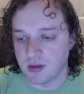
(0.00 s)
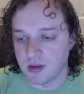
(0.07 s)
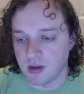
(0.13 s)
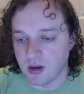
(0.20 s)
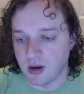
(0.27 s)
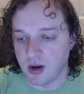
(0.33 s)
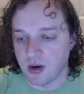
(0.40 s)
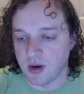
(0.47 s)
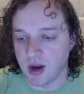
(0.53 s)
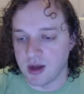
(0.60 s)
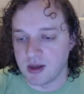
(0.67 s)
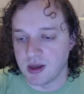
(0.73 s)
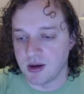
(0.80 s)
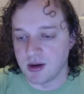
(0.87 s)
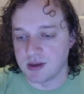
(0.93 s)

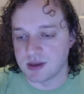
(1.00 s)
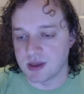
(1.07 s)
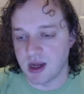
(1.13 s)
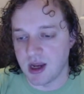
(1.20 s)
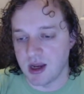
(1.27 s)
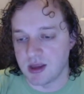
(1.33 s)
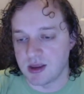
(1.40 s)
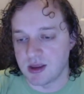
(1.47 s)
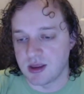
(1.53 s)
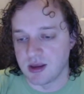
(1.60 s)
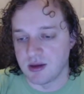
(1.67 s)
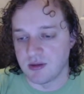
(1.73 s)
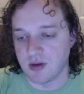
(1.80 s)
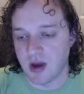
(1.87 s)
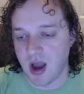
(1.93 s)
Alright, there's a
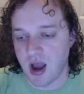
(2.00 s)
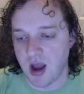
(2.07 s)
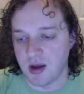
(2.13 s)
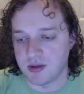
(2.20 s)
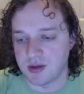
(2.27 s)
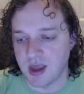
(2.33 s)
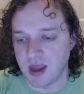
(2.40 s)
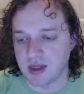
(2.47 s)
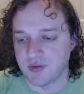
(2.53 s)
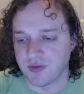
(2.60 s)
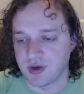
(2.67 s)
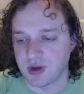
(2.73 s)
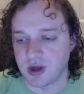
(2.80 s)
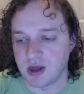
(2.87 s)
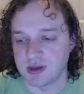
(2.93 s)
thanks for
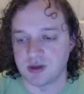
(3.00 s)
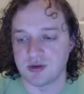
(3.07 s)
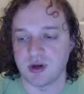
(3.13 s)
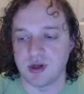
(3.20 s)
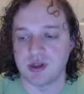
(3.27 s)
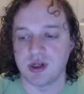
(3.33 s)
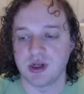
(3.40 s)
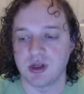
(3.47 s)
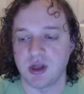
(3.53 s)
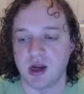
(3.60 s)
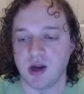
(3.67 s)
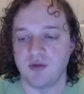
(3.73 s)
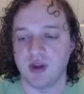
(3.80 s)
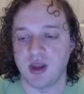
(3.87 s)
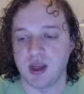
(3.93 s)
the concentration
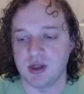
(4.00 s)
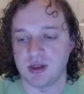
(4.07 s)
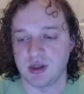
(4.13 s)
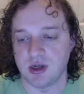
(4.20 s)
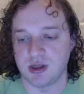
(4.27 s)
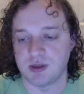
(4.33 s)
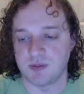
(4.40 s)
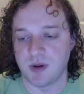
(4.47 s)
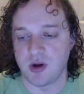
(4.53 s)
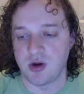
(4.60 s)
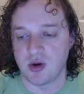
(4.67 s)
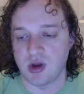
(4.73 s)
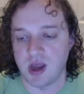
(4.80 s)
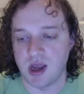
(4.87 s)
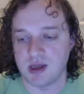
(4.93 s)
clarification on spell
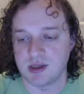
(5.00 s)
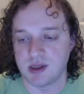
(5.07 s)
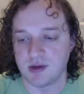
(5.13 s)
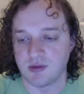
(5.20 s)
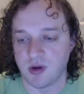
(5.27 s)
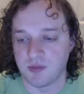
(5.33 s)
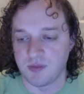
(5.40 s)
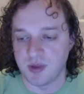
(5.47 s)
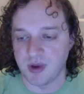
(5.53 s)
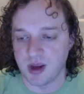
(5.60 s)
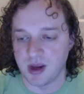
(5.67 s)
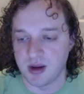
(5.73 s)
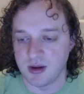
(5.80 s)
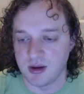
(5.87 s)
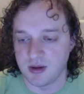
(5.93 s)
casting while
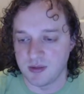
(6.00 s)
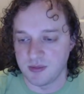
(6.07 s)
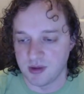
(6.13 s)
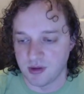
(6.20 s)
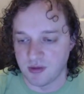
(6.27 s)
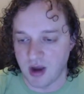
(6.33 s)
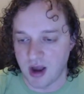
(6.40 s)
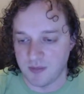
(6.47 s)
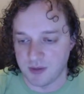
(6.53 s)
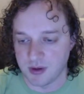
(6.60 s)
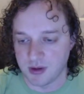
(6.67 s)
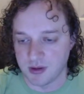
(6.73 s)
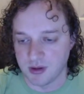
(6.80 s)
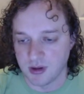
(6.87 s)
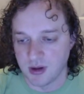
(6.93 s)
being the
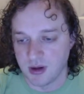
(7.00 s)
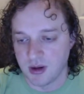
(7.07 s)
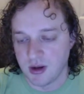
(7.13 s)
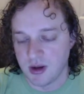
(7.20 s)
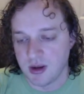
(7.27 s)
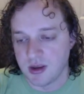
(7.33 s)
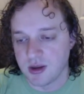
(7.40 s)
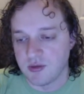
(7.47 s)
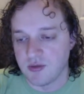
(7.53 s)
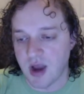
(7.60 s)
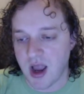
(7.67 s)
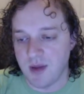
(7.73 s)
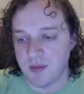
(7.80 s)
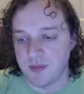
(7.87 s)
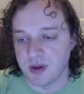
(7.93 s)
grappler. The
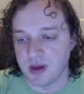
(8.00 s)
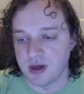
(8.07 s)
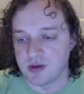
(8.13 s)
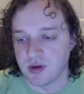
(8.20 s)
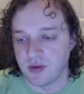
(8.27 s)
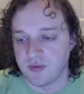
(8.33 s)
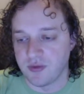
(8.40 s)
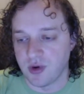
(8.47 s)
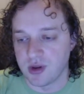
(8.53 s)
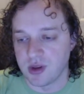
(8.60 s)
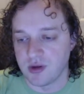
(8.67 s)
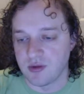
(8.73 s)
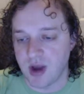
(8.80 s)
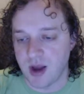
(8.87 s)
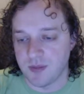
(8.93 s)
grab ability to avoid the
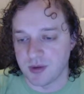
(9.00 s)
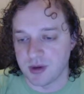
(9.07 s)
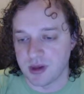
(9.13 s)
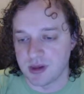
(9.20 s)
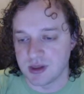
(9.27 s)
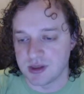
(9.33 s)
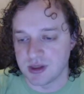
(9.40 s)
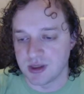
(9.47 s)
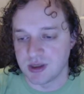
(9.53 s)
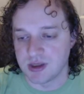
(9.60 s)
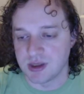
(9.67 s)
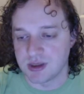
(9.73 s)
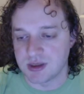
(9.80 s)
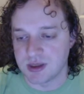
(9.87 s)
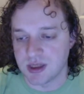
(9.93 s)
grapple condition,
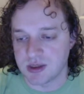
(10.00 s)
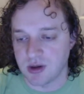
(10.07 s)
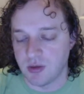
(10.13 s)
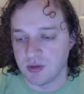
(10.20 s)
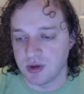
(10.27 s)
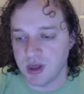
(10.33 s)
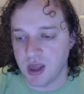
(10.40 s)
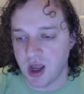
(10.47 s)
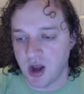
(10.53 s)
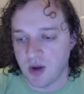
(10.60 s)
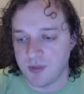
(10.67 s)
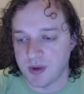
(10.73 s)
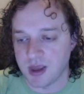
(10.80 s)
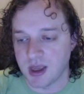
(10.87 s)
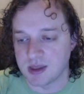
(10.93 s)
does this only
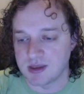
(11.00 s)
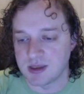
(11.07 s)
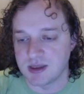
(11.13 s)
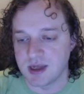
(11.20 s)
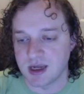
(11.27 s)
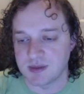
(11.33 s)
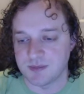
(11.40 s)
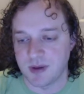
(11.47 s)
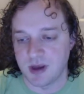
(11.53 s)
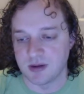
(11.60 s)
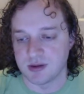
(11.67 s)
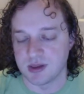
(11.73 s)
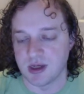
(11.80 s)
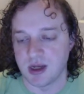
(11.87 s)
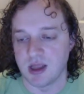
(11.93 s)
help against the dex
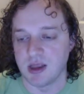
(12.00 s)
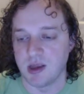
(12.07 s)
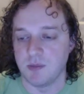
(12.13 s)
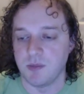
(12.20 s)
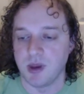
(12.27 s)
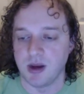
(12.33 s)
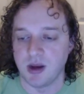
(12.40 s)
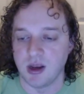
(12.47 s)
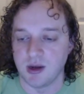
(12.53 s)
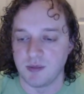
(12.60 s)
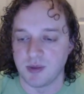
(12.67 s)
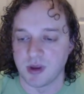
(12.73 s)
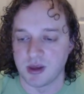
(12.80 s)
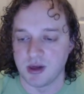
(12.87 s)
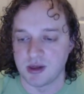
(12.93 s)
penalty and the
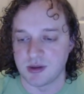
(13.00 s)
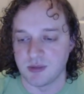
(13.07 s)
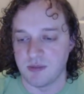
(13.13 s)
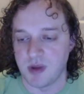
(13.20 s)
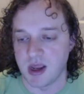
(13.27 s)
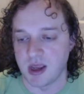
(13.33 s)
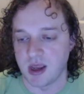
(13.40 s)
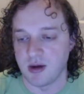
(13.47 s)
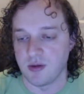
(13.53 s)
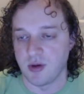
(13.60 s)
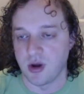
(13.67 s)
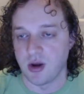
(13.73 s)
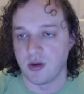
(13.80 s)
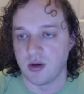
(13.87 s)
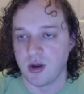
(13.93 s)
inability to make
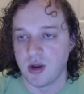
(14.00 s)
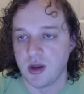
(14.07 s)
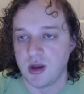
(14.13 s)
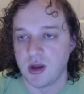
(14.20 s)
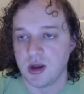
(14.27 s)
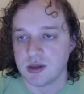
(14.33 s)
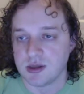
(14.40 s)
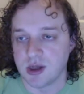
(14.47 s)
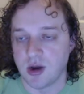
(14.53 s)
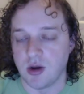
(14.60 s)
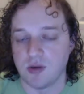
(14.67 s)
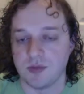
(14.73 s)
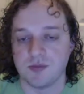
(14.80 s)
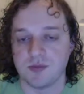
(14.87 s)
AOO? So,